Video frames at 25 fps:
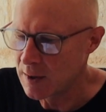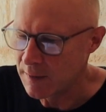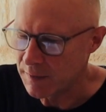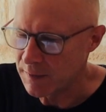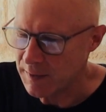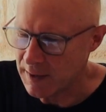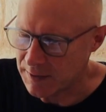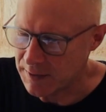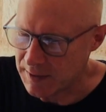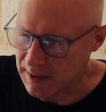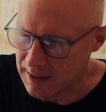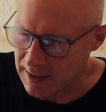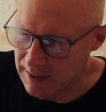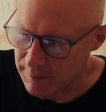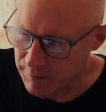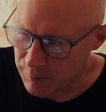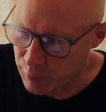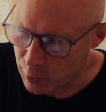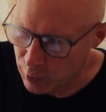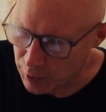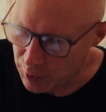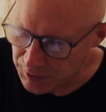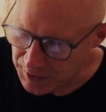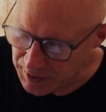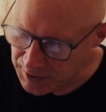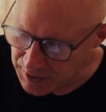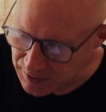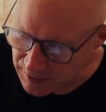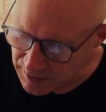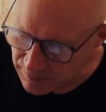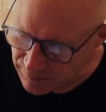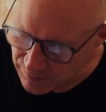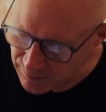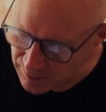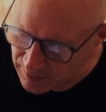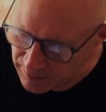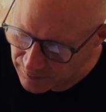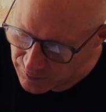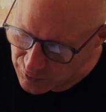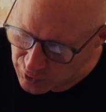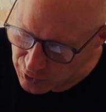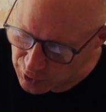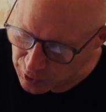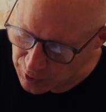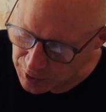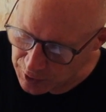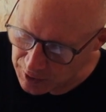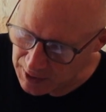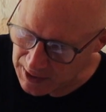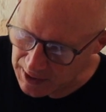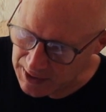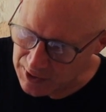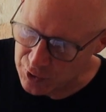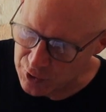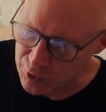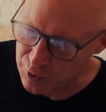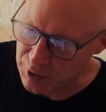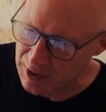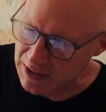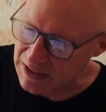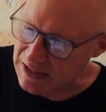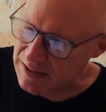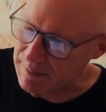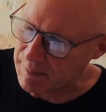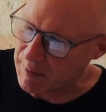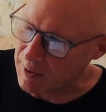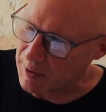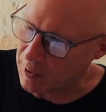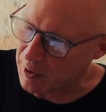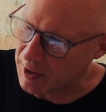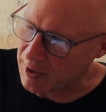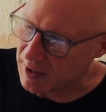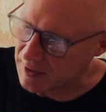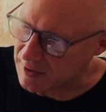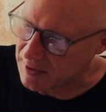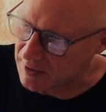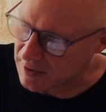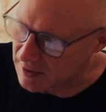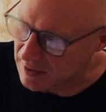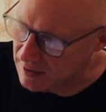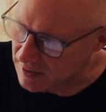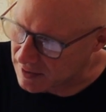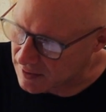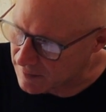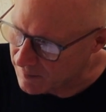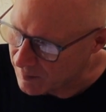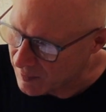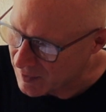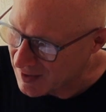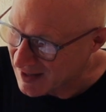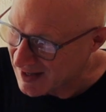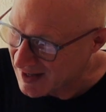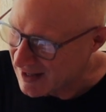that the importance of journaling your experiences